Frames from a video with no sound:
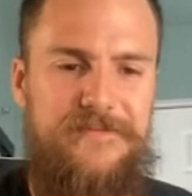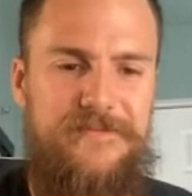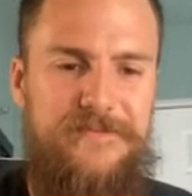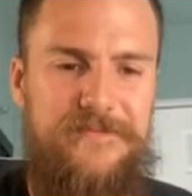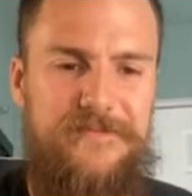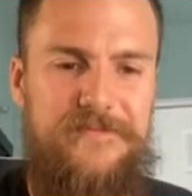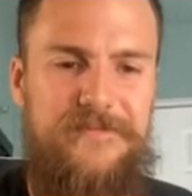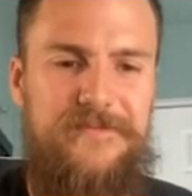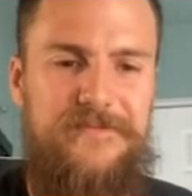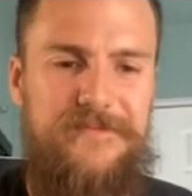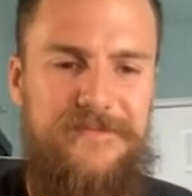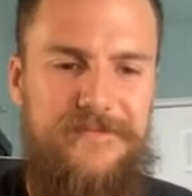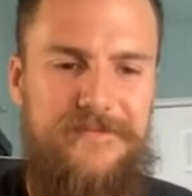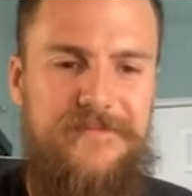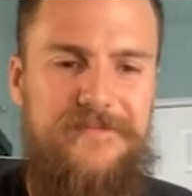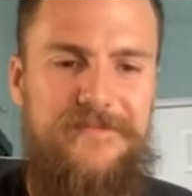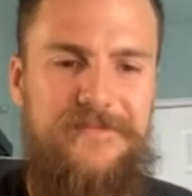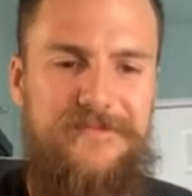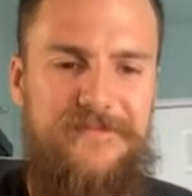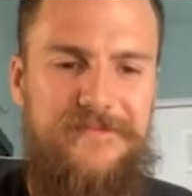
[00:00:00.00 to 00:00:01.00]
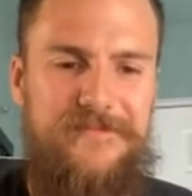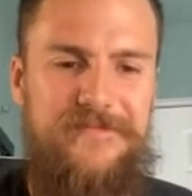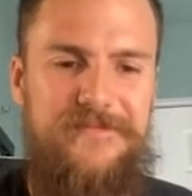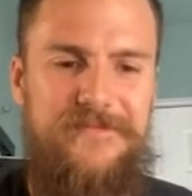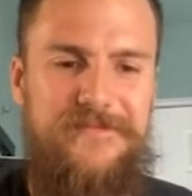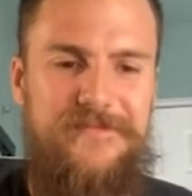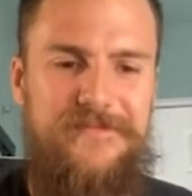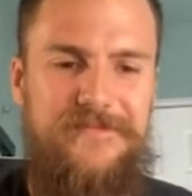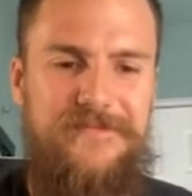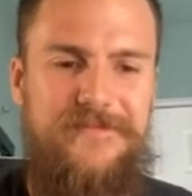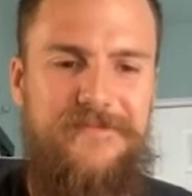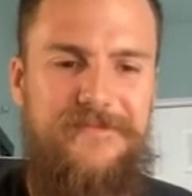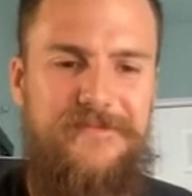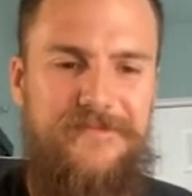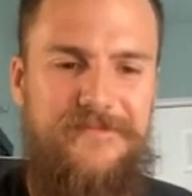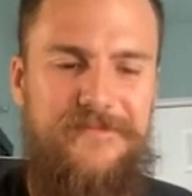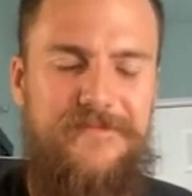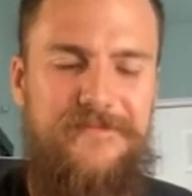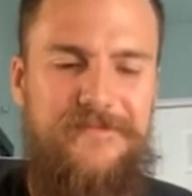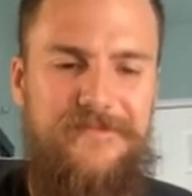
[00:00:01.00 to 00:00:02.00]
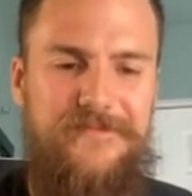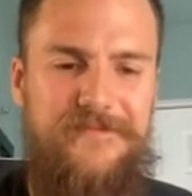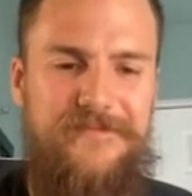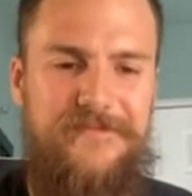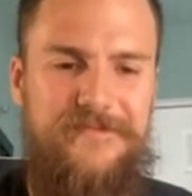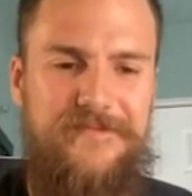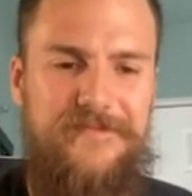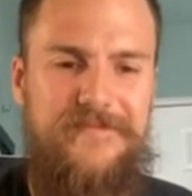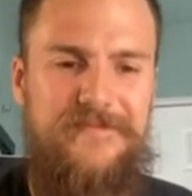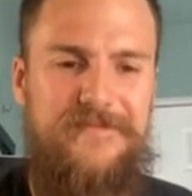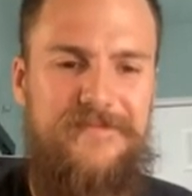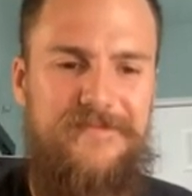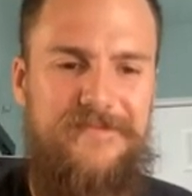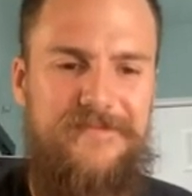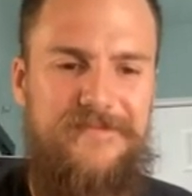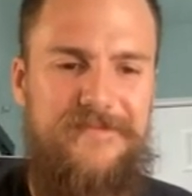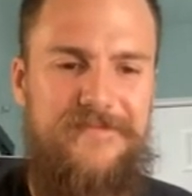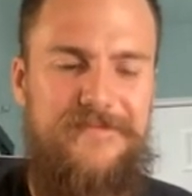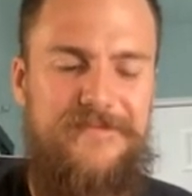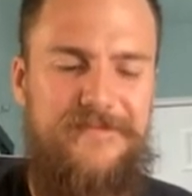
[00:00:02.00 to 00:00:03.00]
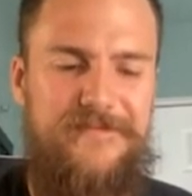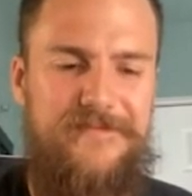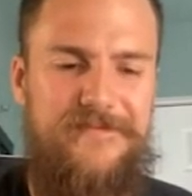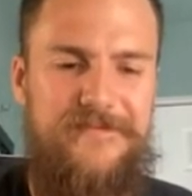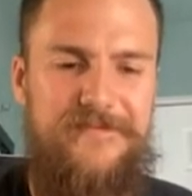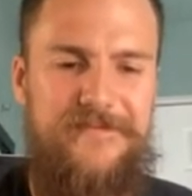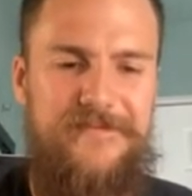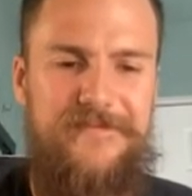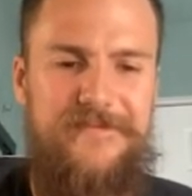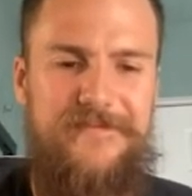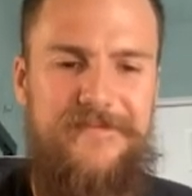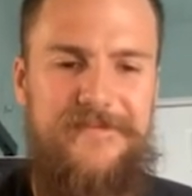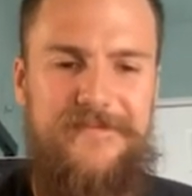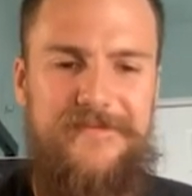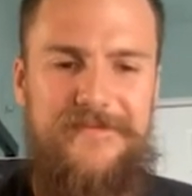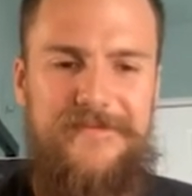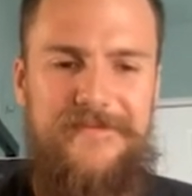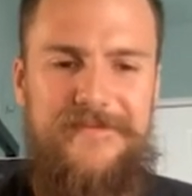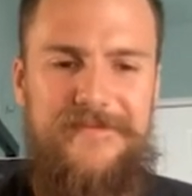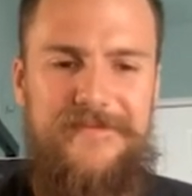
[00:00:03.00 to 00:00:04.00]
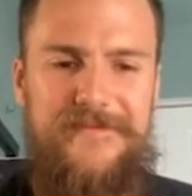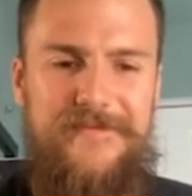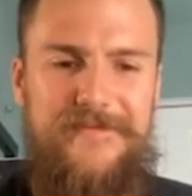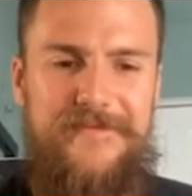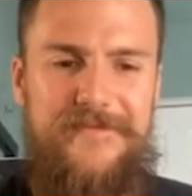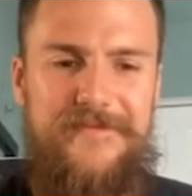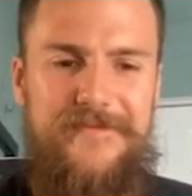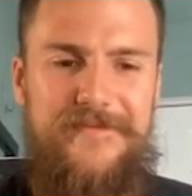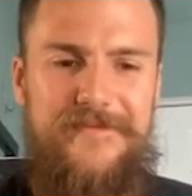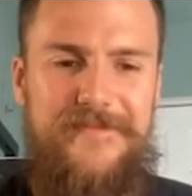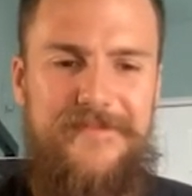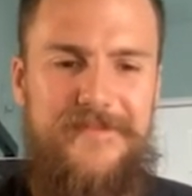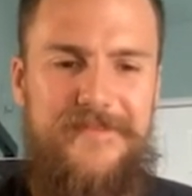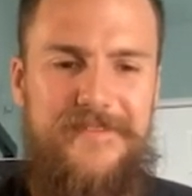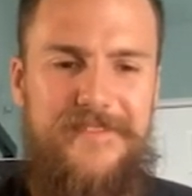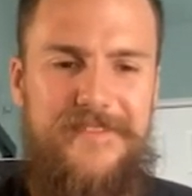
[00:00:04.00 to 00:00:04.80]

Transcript: No words are spoken by the person on screen.